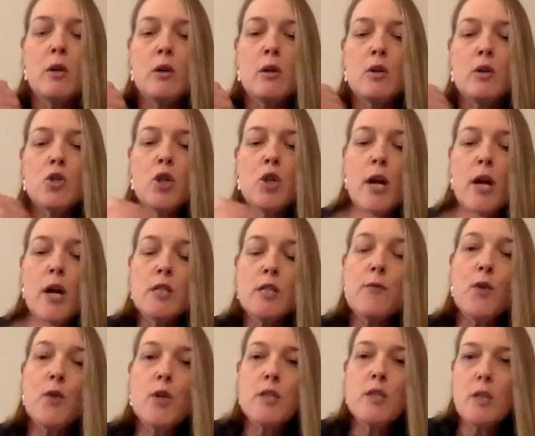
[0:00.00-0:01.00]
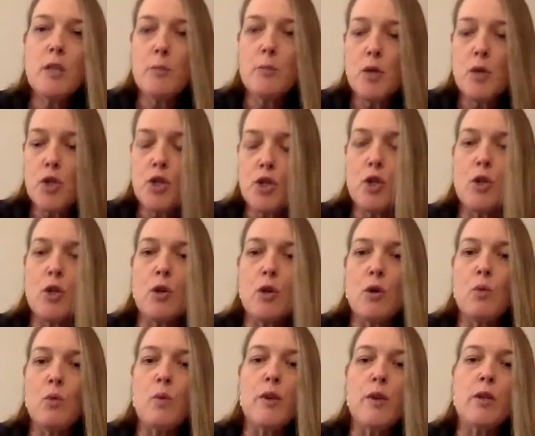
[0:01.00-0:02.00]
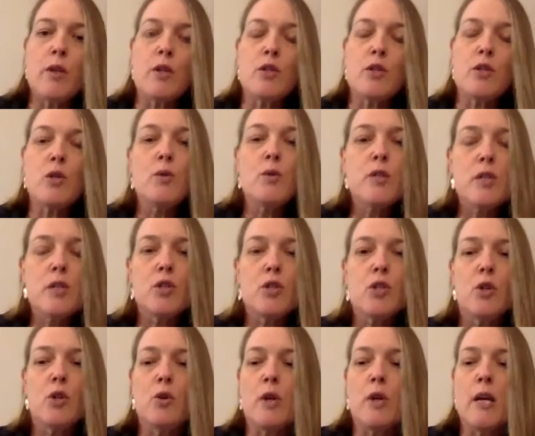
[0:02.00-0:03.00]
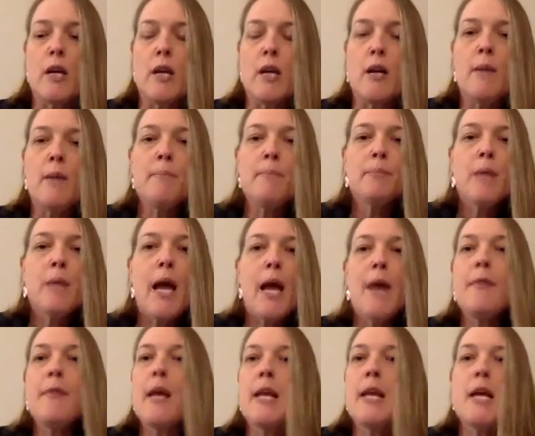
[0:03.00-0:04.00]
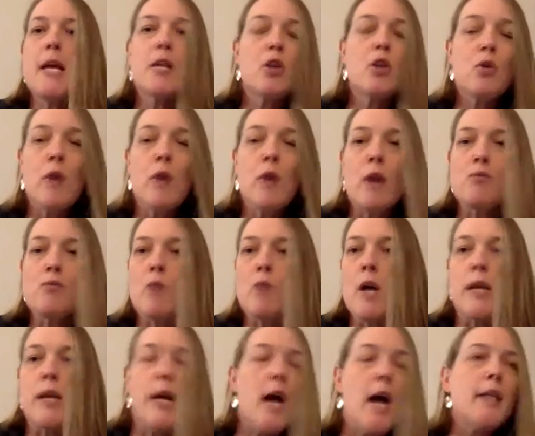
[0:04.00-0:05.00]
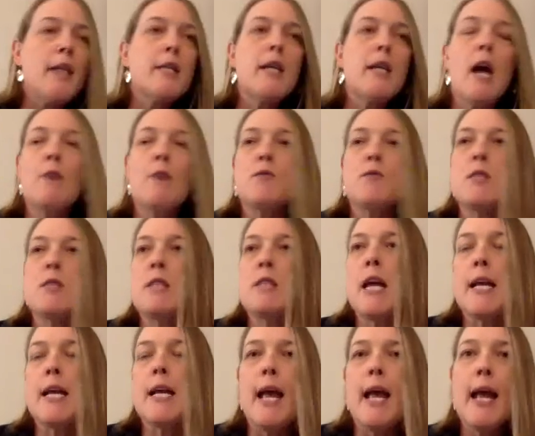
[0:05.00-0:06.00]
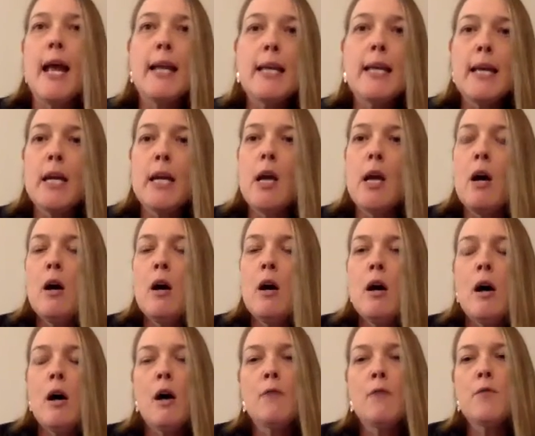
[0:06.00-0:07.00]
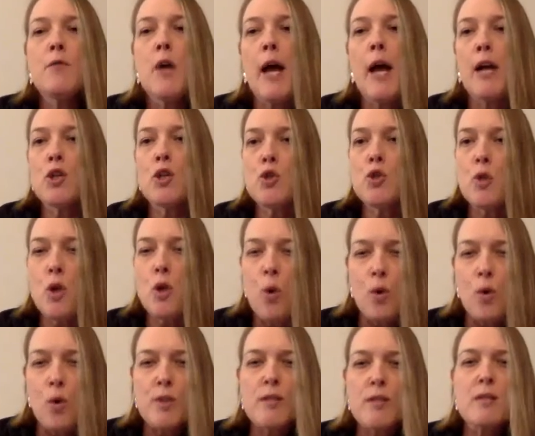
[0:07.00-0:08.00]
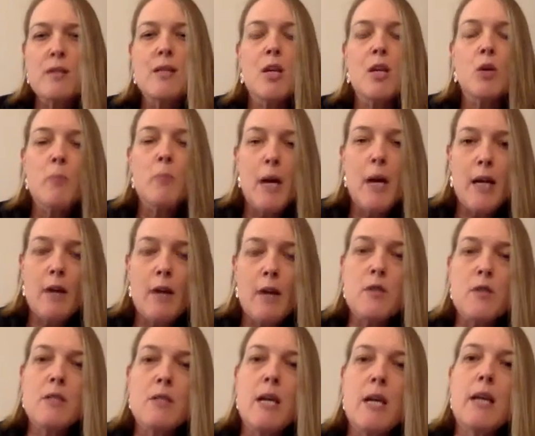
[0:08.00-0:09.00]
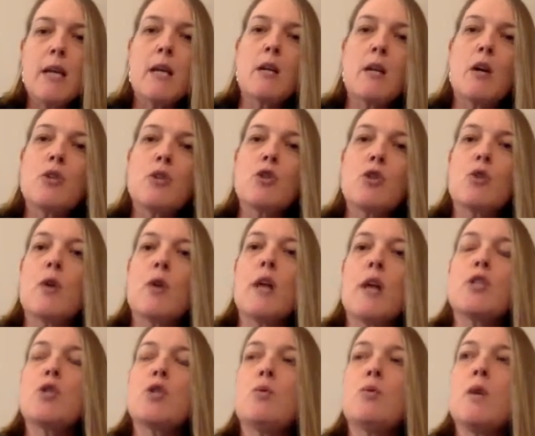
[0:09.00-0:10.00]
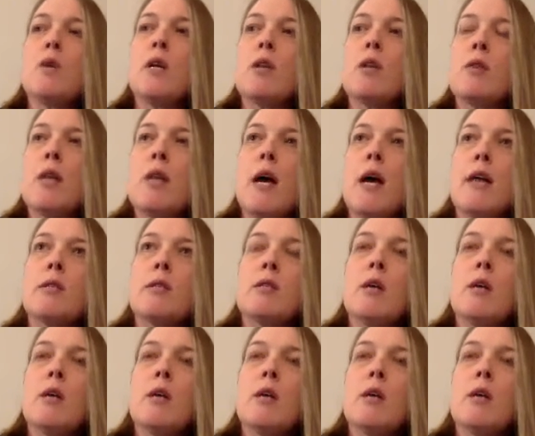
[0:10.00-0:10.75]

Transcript: transfer to WSU with an associate's degree and then hit the ground running. I didn't have to take any of the extra courses that you might have to take in undergraduate that